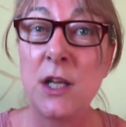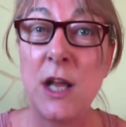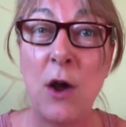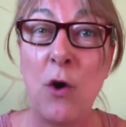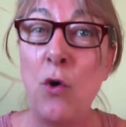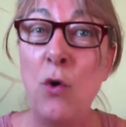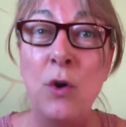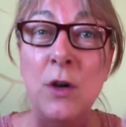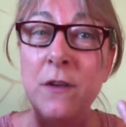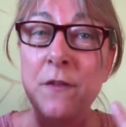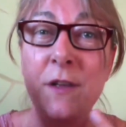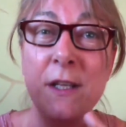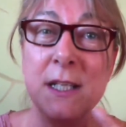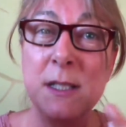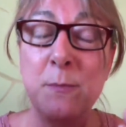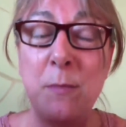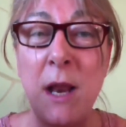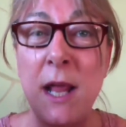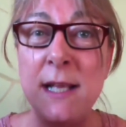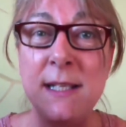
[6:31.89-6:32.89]
all of
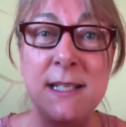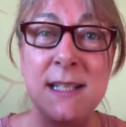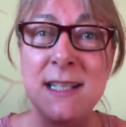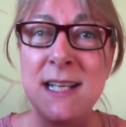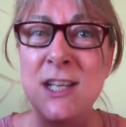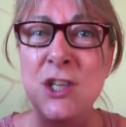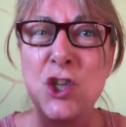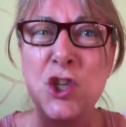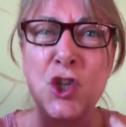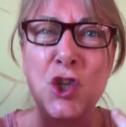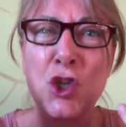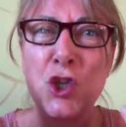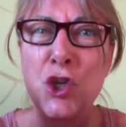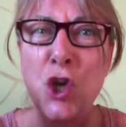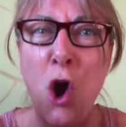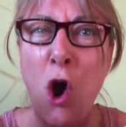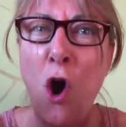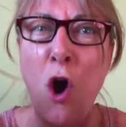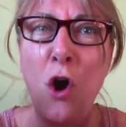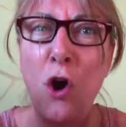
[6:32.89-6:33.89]
these places, in
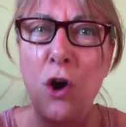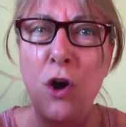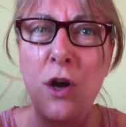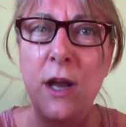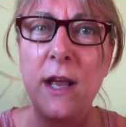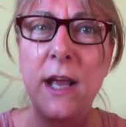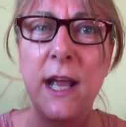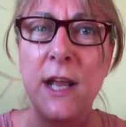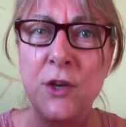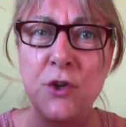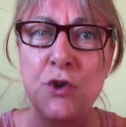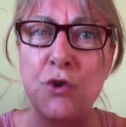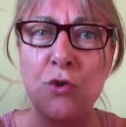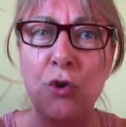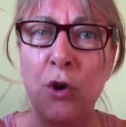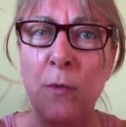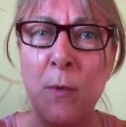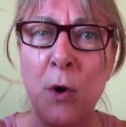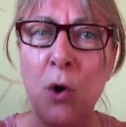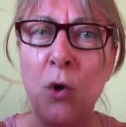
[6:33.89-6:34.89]
shock, in
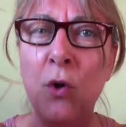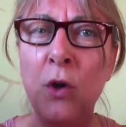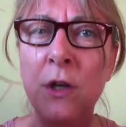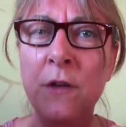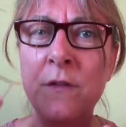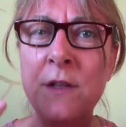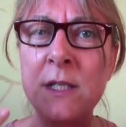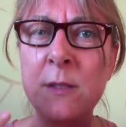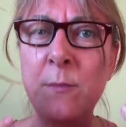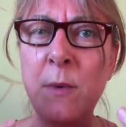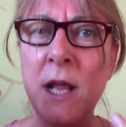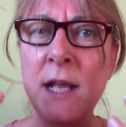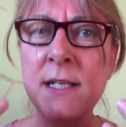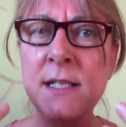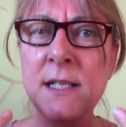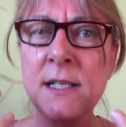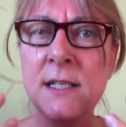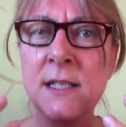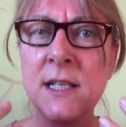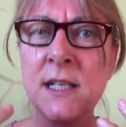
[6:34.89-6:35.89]
trauma, all of these
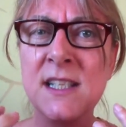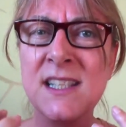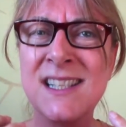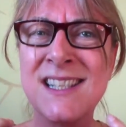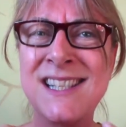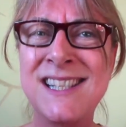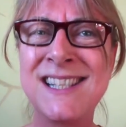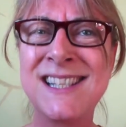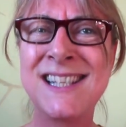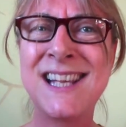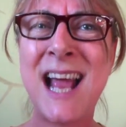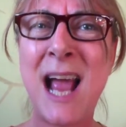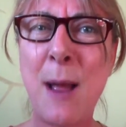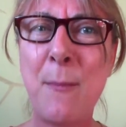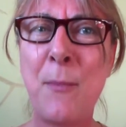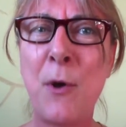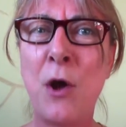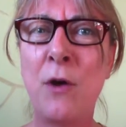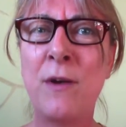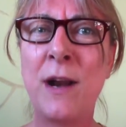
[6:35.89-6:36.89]
places that
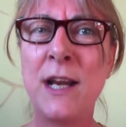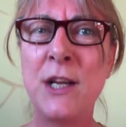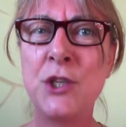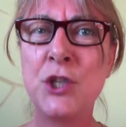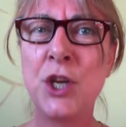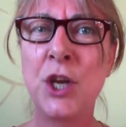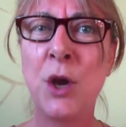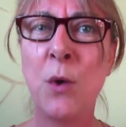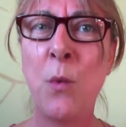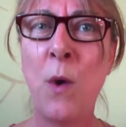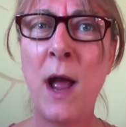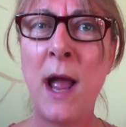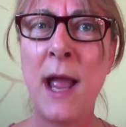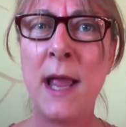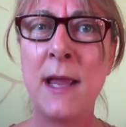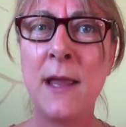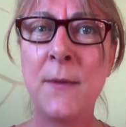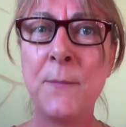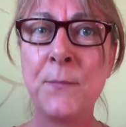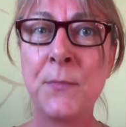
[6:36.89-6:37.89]
zap our energy
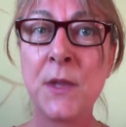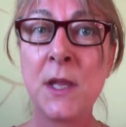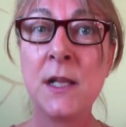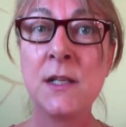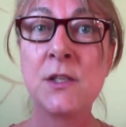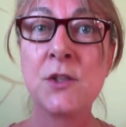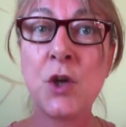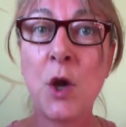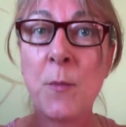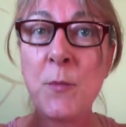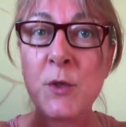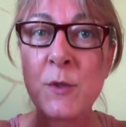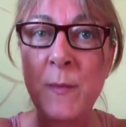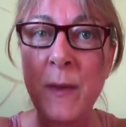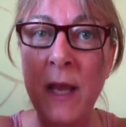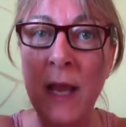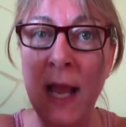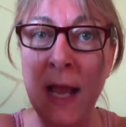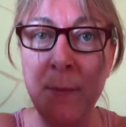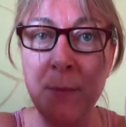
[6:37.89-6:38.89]
away, stop us
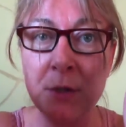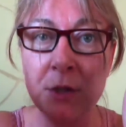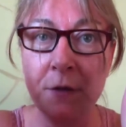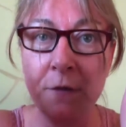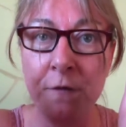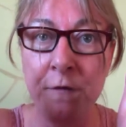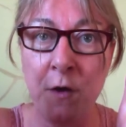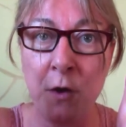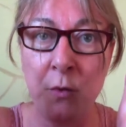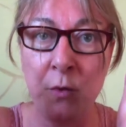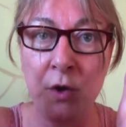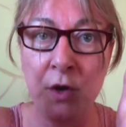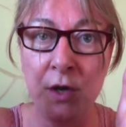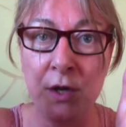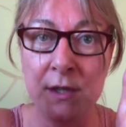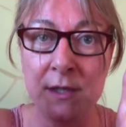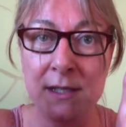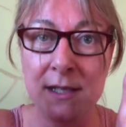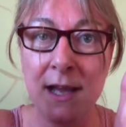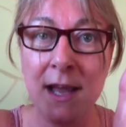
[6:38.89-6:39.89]
being able to
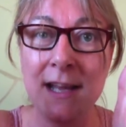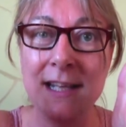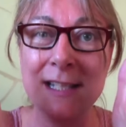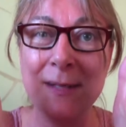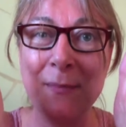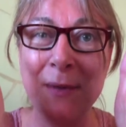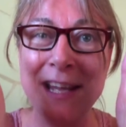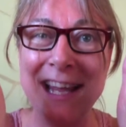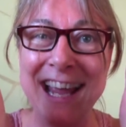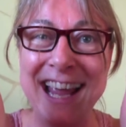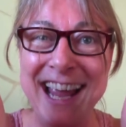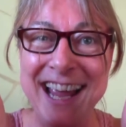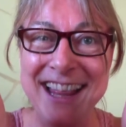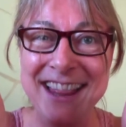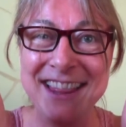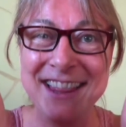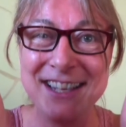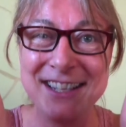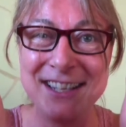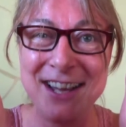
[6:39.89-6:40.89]
focus, to be
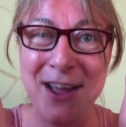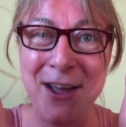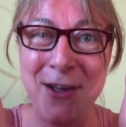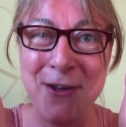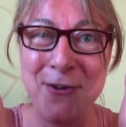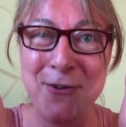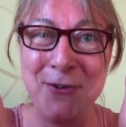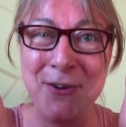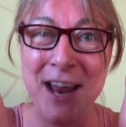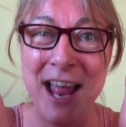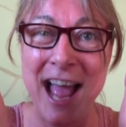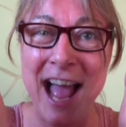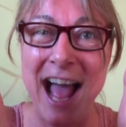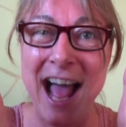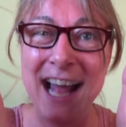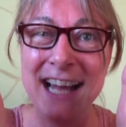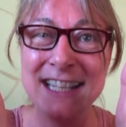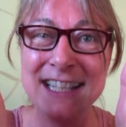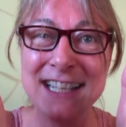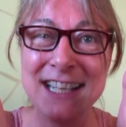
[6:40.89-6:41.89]
in the zone,
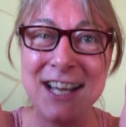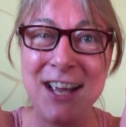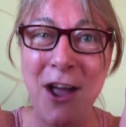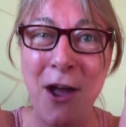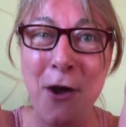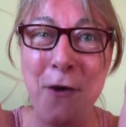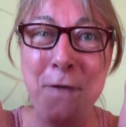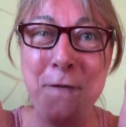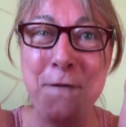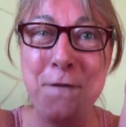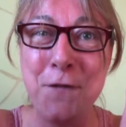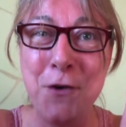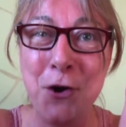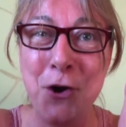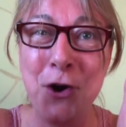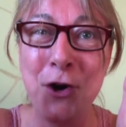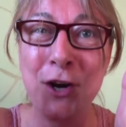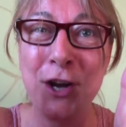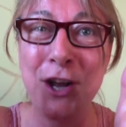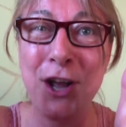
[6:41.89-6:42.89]
and to go
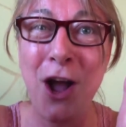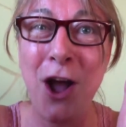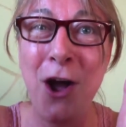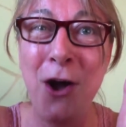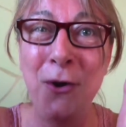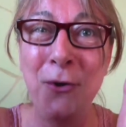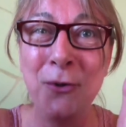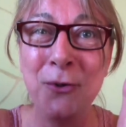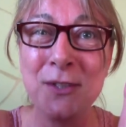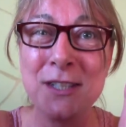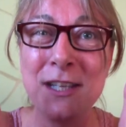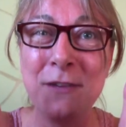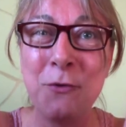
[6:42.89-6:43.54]
for gold.